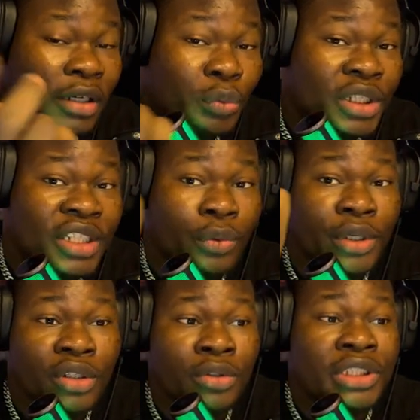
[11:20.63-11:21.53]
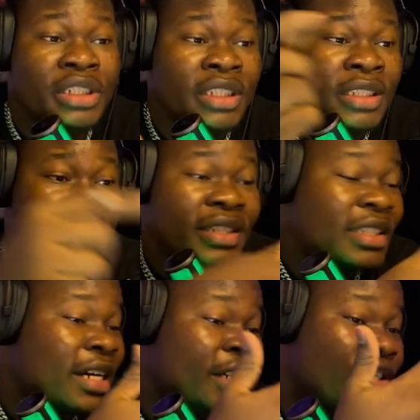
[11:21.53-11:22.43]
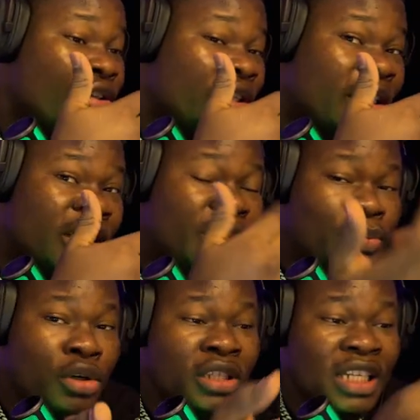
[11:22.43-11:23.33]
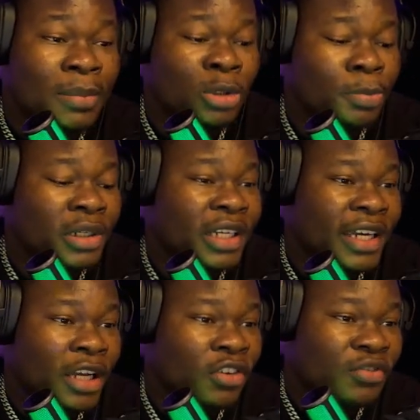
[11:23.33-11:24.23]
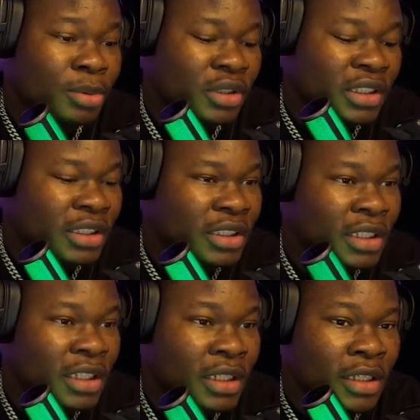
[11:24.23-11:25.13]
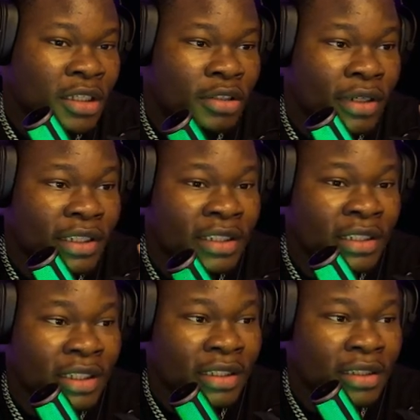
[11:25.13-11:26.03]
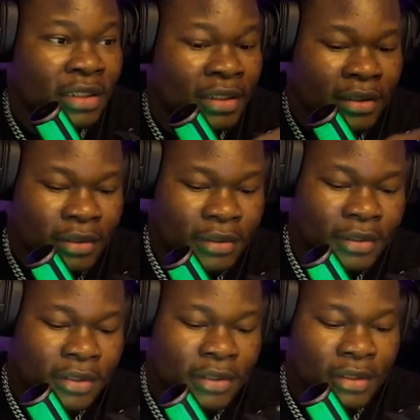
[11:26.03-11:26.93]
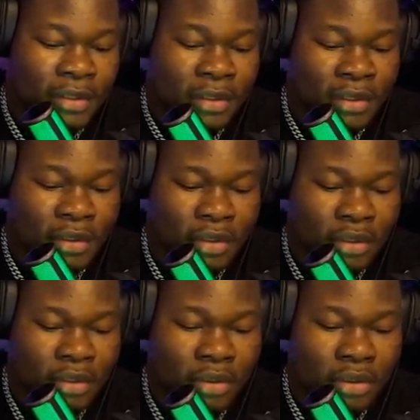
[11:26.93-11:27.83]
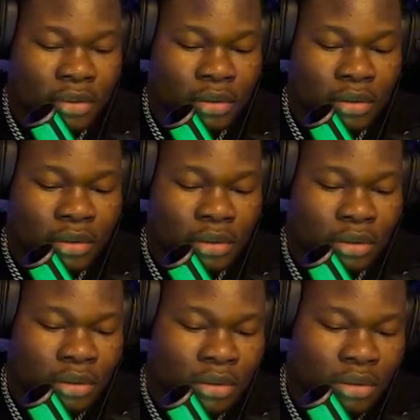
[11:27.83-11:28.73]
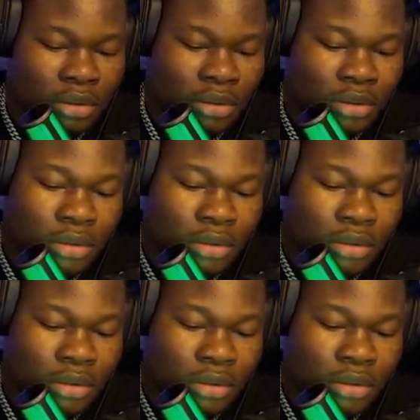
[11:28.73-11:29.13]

with the Windows on it inside the other sports laptop, and I kind of boot it. So I did that. Right now, I'm trying to install the new Windows 10 I just downloaded on the